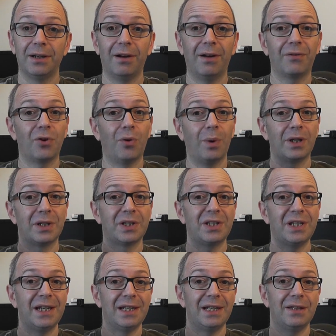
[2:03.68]
and I've got one
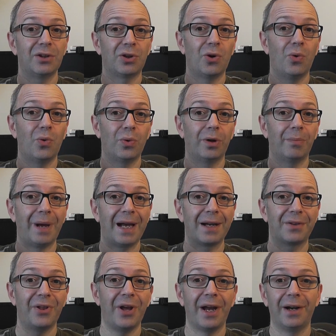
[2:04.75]
sitting in the corner
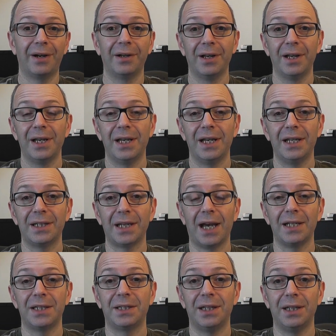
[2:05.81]
back there, is
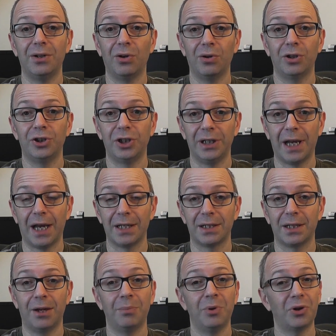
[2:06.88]
a Synology
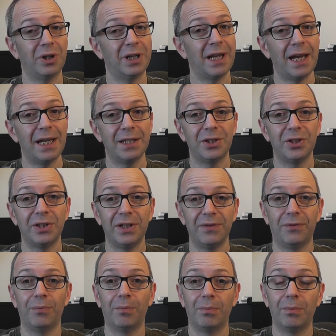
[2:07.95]
NAS. Now, I'm not going to get into
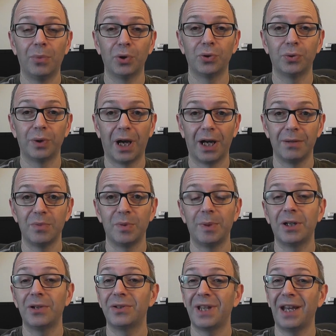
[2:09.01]
different model names
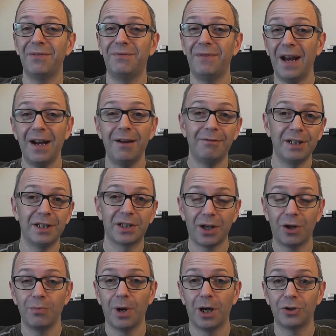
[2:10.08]
because they vary
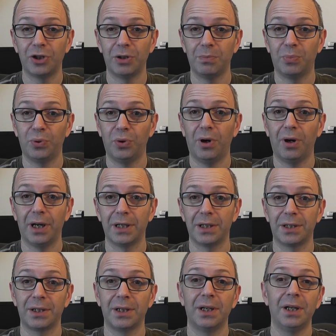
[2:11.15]
so much in
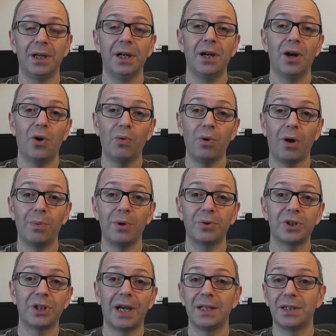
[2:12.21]
price. All I
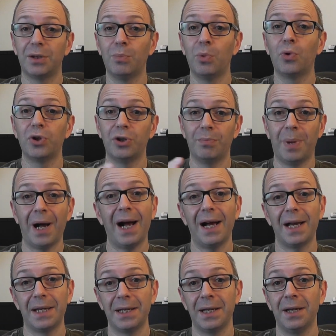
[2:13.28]
will say is the more you
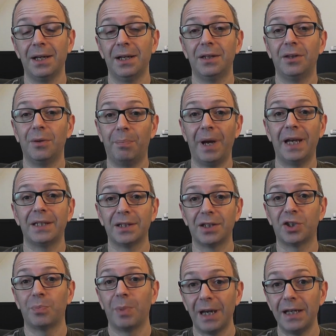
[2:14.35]
pay, the better
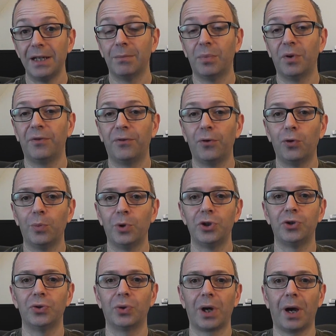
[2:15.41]
speed and
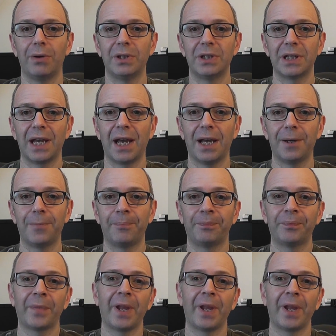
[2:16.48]
performance you're going to get.